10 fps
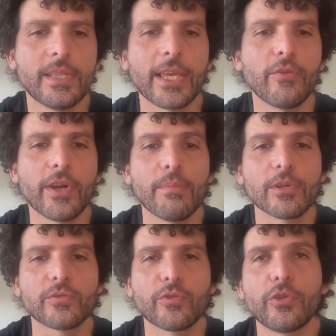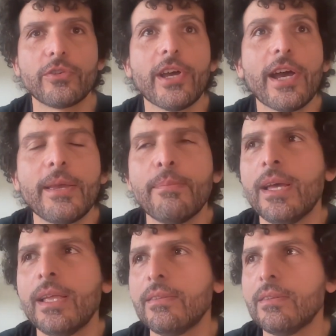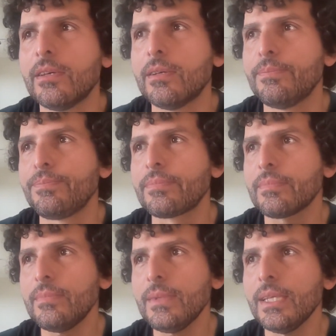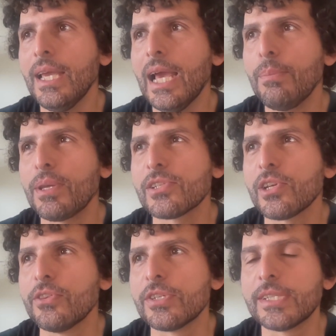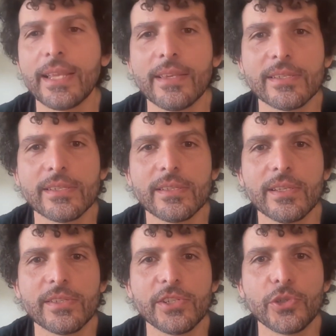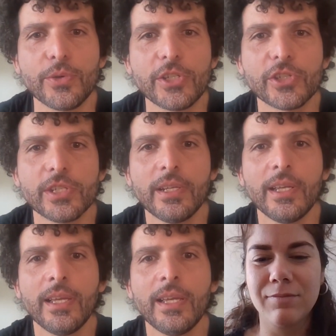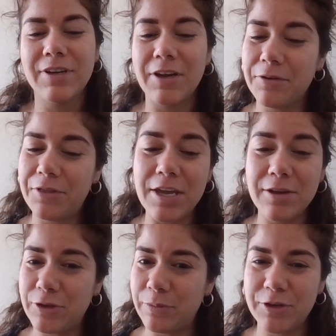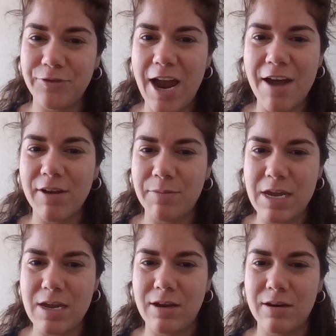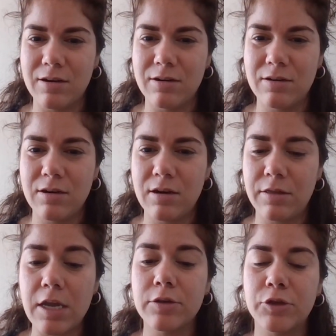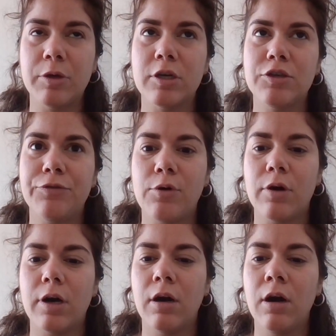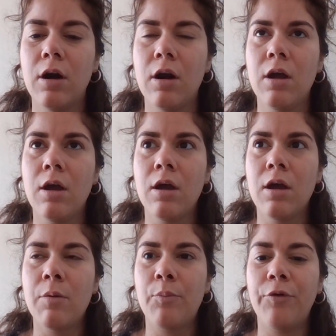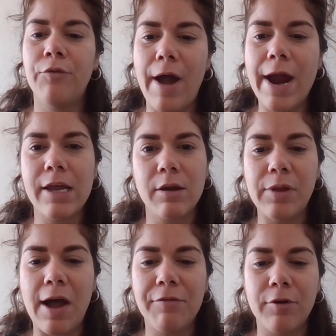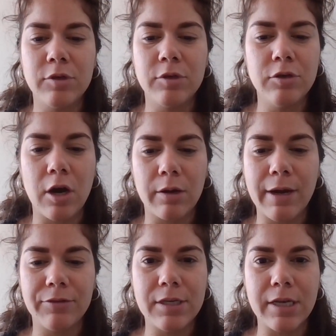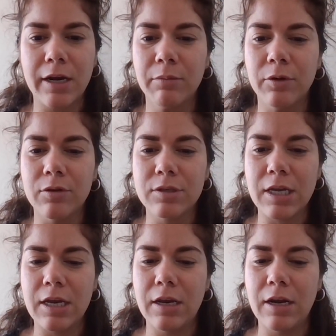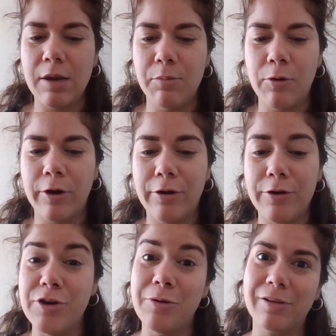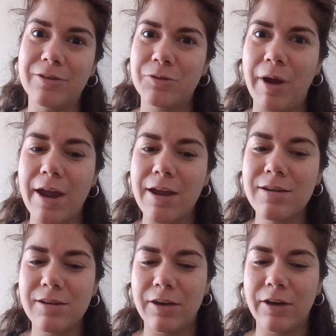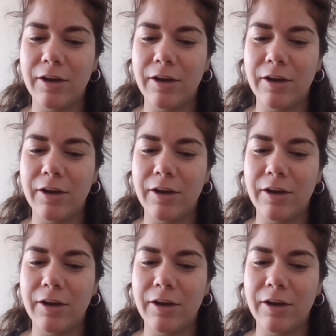Thank you very much for your time and helping us understand this situation. No, thank you so much for having me, and thank you so much for providing a platform to talk about these animals in a more nuanced way.